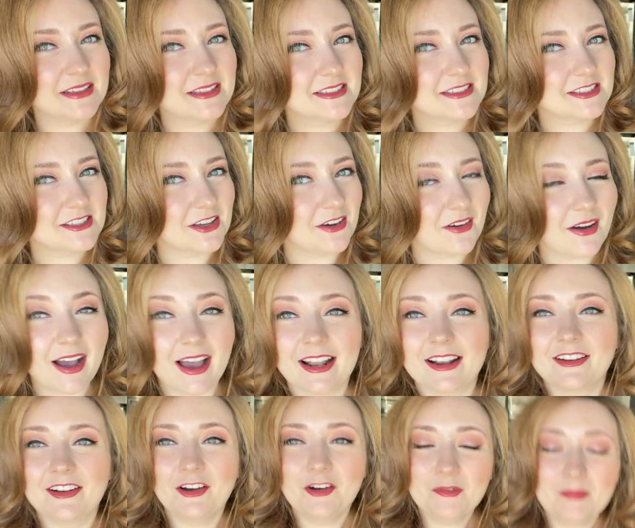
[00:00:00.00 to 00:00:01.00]
So I
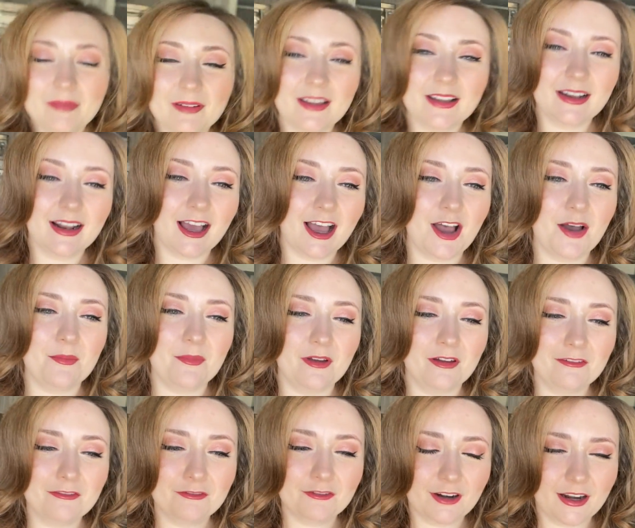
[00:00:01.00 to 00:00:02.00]
don't know, but um,
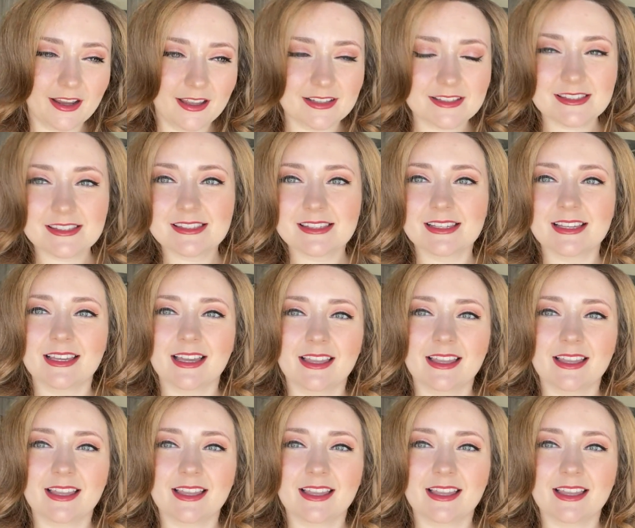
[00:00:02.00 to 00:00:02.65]
France